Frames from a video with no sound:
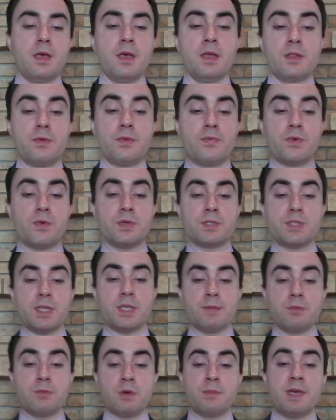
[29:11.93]
The first and
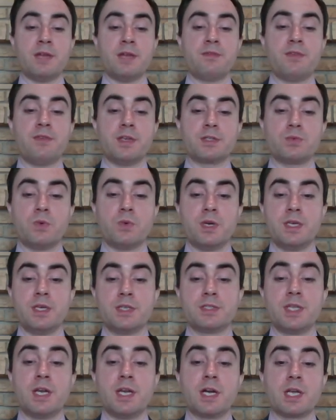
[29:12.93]
more manifest way is
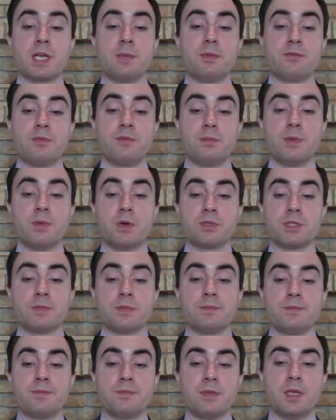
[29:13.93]
the argument from motion.
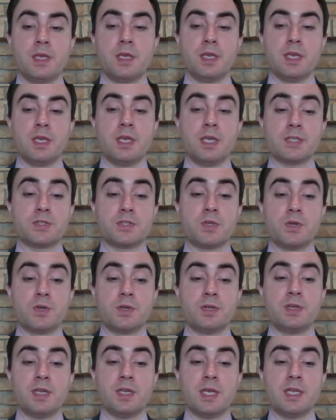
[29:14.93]
It is
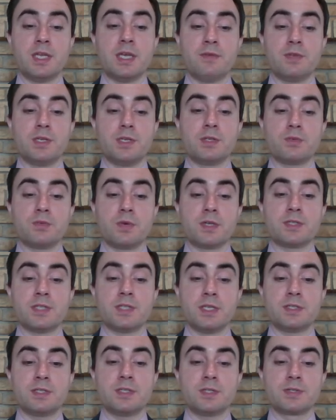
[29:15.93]
certain and evident to our
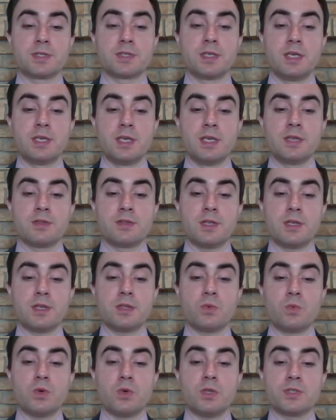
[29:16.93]
senses that in the
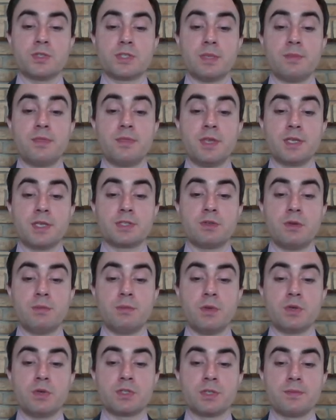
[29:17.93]
world some things are in
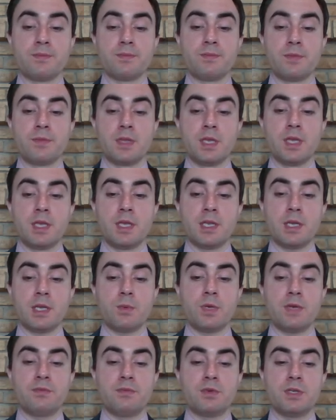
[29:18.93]
motion. Now
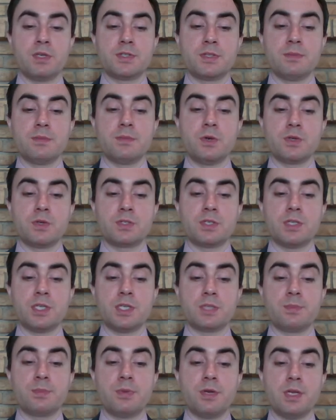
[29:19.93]
whatever is in motion is
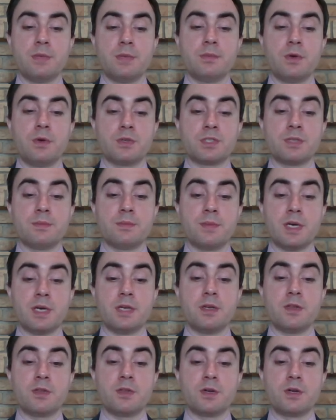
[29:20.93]
put in motion by
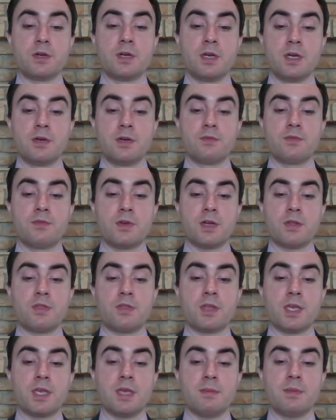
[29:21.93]
another, for
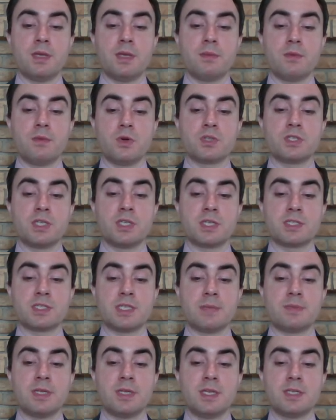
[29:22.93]
nothing can be in motion
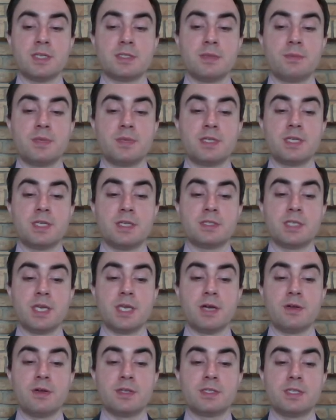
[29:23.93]
except it is in
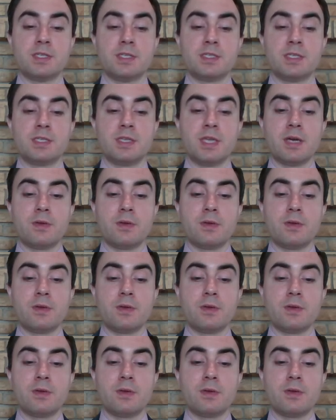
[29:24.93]
potentiality to